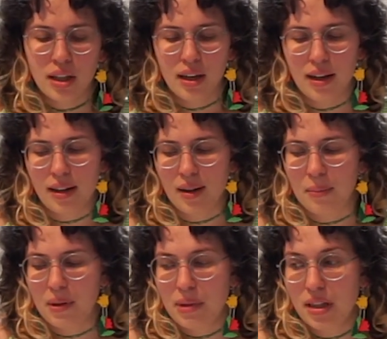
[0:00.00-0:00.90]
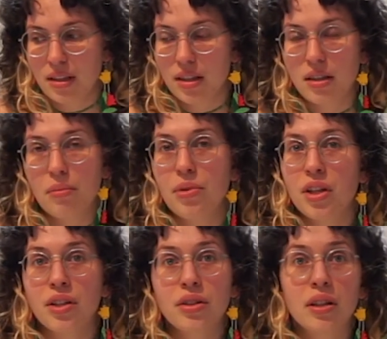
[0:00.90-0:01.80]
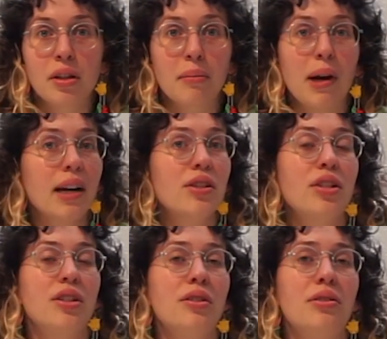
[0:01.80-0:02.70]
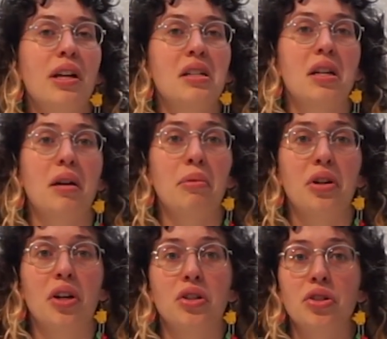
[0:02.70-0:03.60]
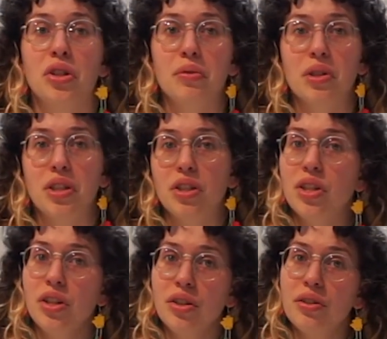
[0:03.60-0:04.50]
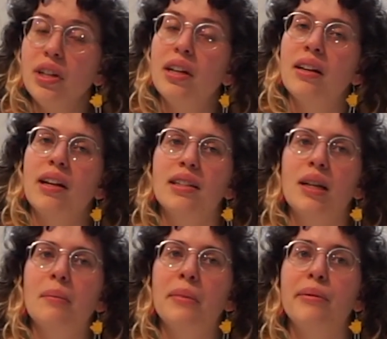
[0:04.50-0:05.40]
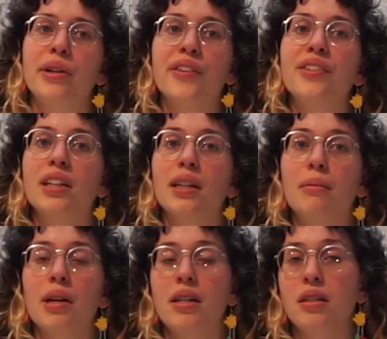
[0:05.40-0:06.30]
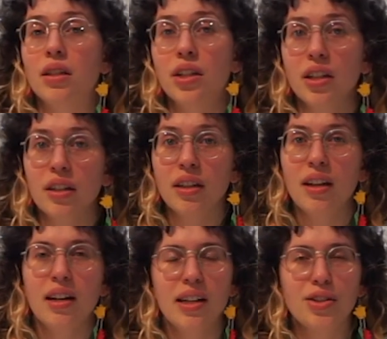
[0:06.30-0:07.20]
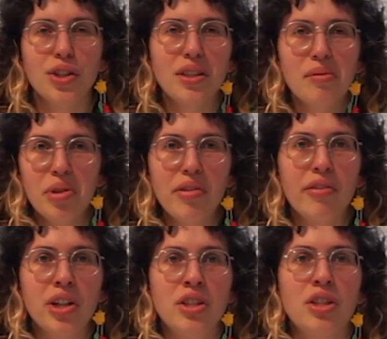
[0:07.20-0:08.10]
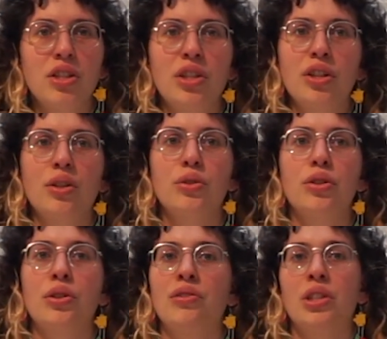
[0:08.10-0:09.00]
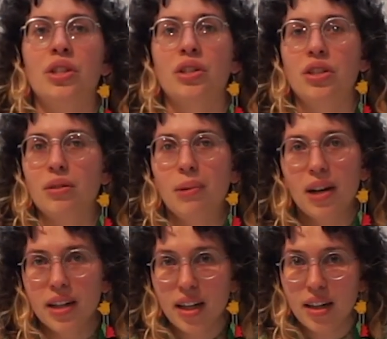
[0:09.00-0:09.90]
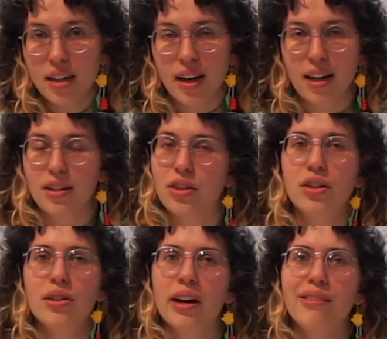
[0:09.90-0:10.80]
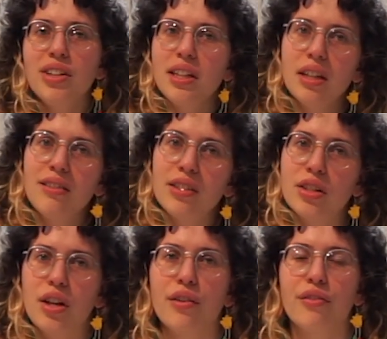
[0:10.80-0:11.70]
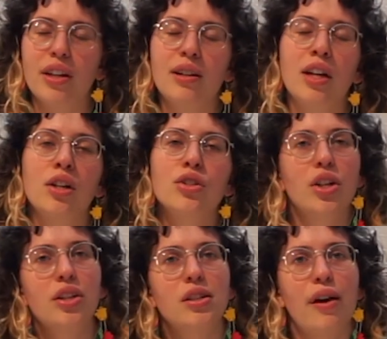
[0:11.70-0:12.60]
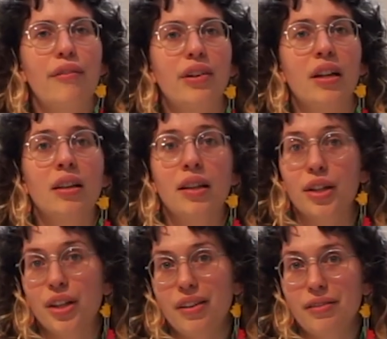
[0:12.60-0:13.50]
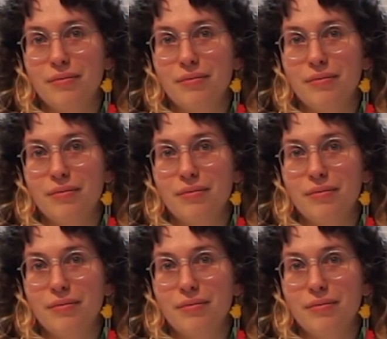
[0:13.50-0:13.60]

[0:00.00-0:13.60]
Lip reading: Maybe this is something you can come back to next time you're not sure what to do, next time maybe you're feeling a bit insecure. It's just something fun to do to return to your body and to kind of take care of yourself and show yourself a little love.